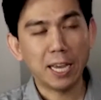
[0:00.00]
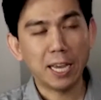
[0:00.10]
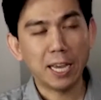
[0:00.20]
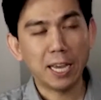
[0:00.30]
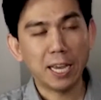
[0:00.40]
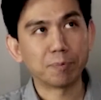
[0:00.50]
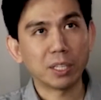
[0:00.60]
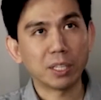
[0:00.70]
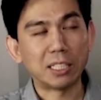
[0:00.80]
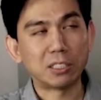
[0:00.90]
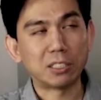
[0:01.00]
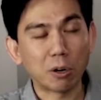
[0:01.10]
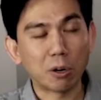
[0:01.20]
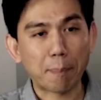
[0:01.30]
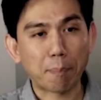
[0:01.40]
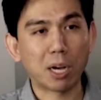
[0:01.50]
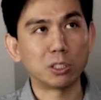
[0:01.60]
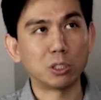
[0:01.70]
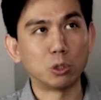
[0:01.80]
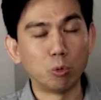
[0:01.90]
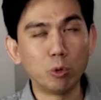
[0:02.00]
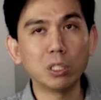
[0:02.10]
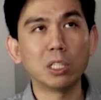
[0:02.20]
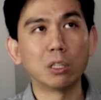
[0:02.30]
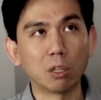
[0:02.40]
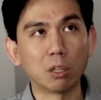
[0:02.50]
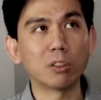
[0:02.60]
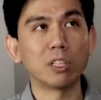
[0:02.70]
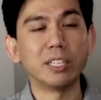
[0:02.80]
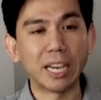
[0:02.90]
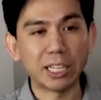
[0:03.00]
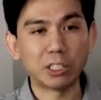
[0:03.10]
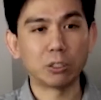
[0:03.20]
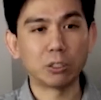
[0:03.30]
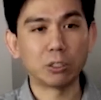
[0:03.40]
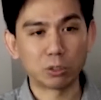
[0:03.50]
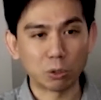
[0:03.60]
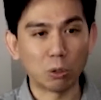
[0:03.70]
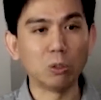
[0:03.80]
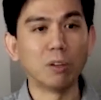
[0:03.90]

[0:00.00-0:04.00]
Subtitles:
And it's during that process you really learn the nature and the soul of the